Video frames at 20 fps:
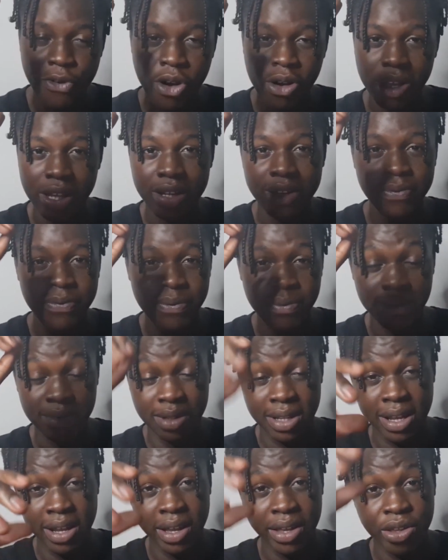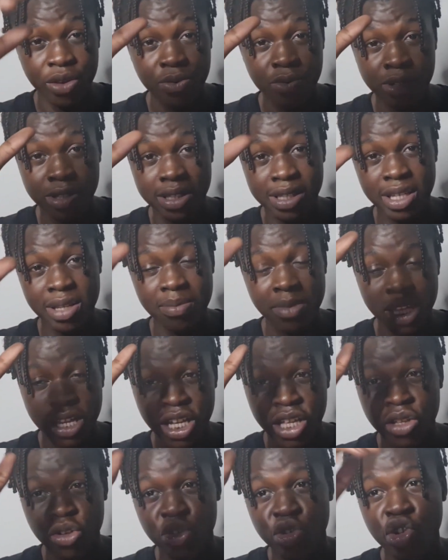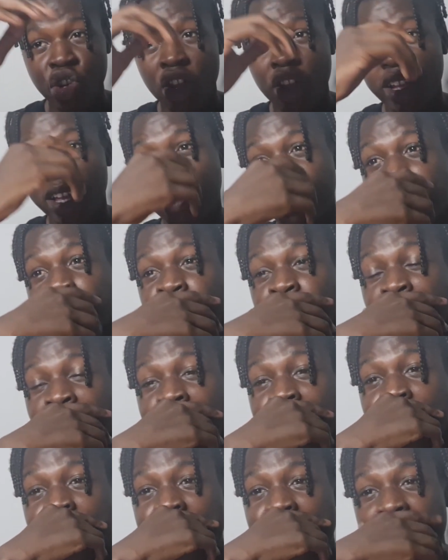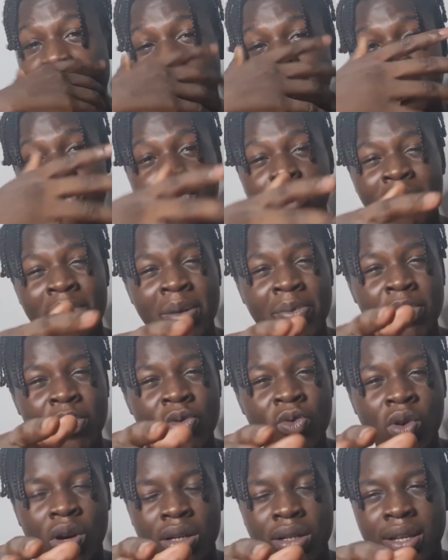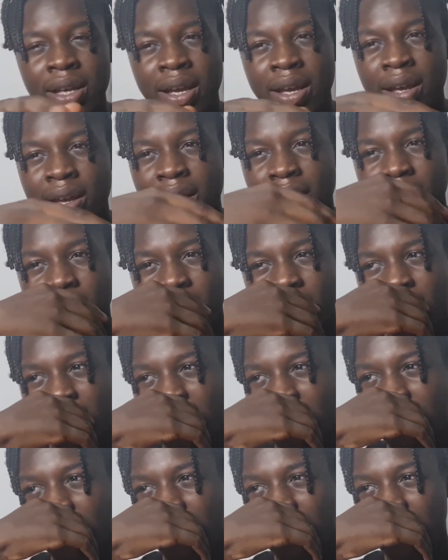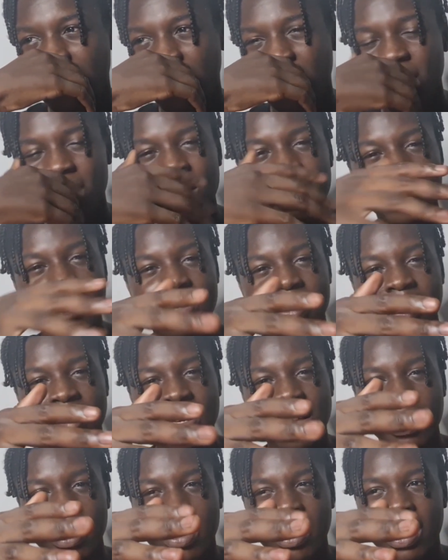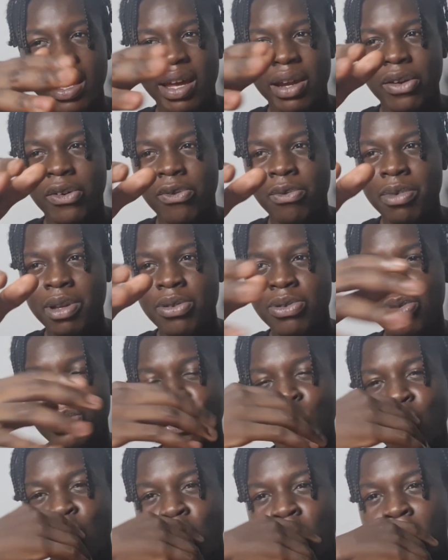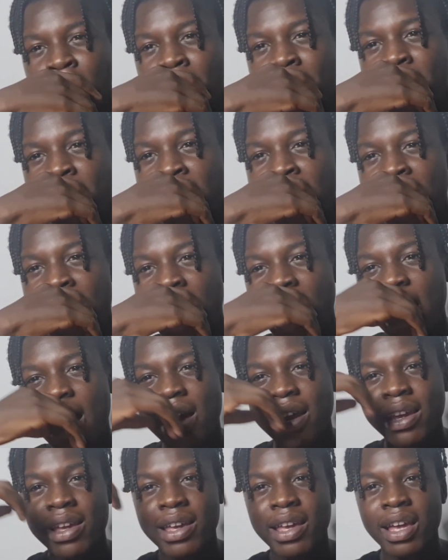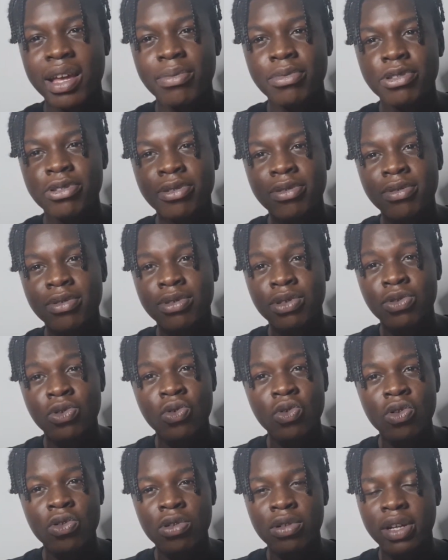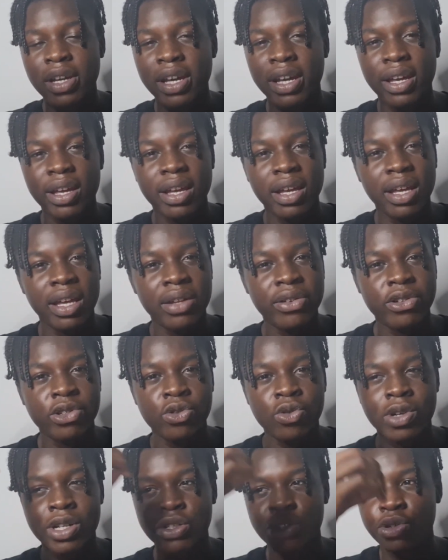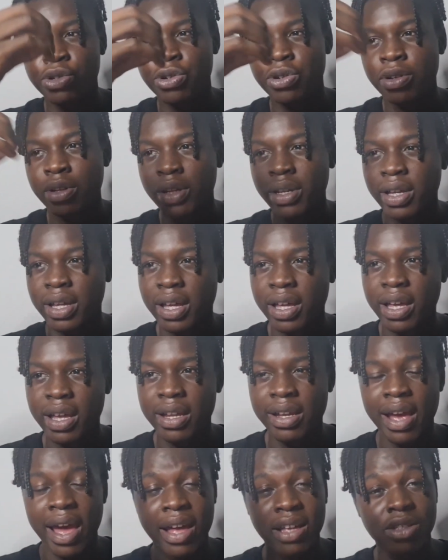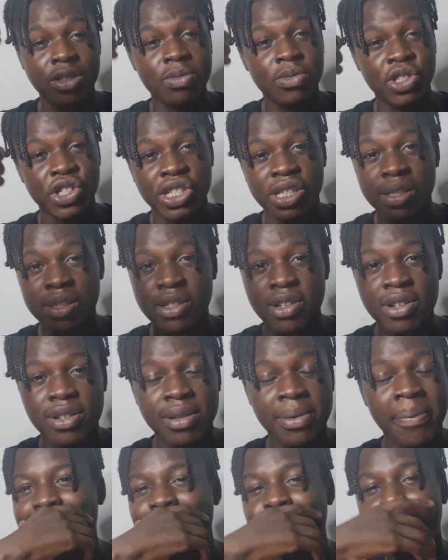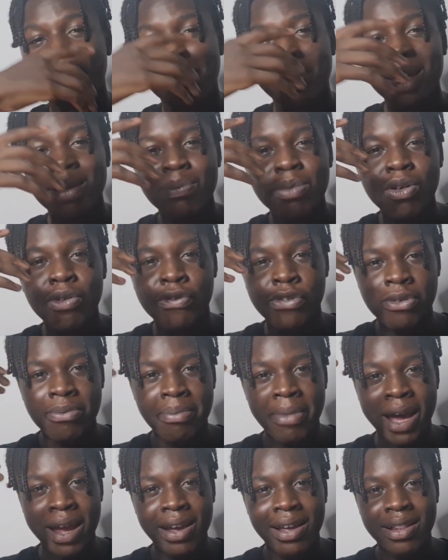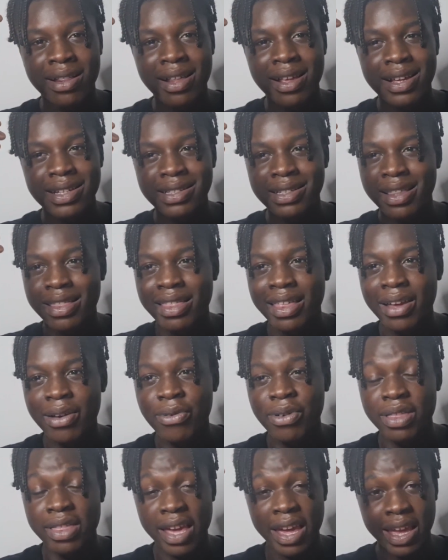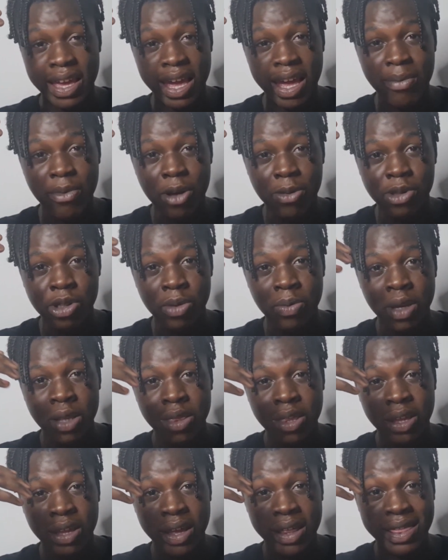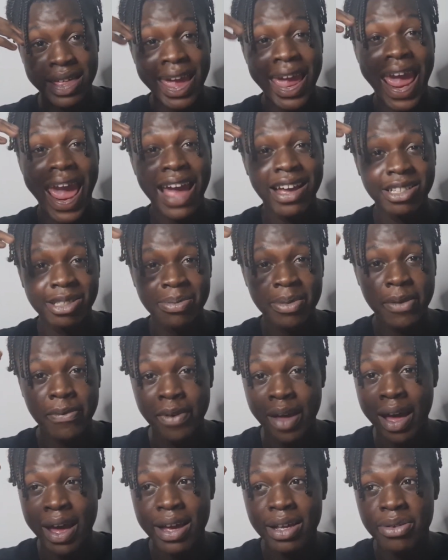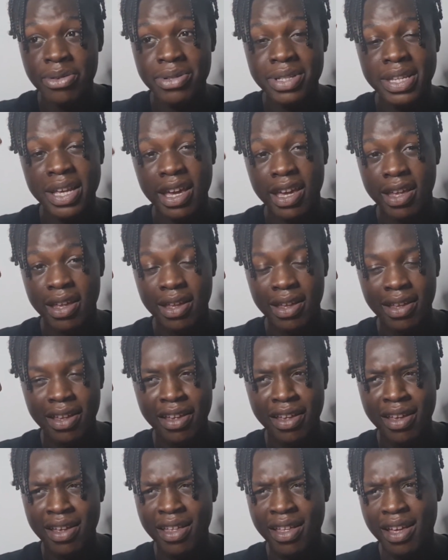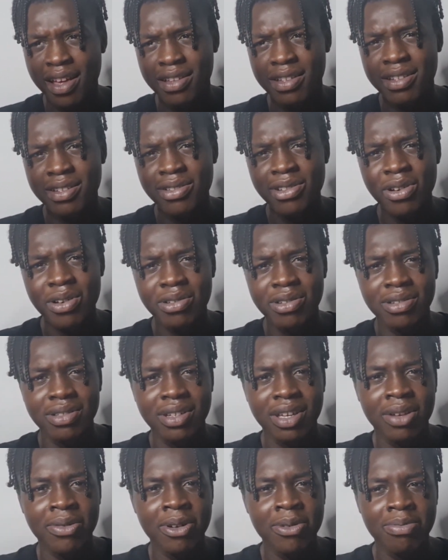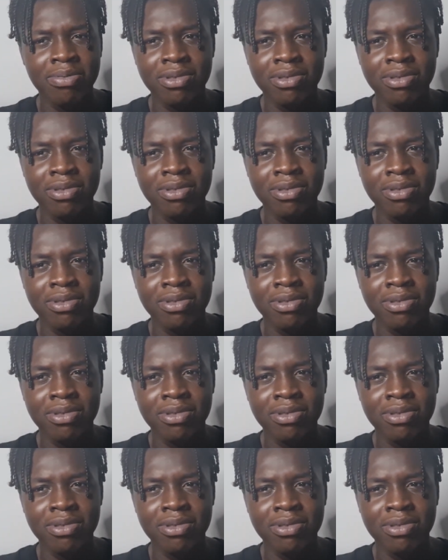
fucking day you would see me in a jogging. And I remember one day, I think it's, let's say end of middle school, I came to school in a sweatshirt and I had some jeans on, and people from my class, they came up to me and they asked me if I had a date. I said no, I just came up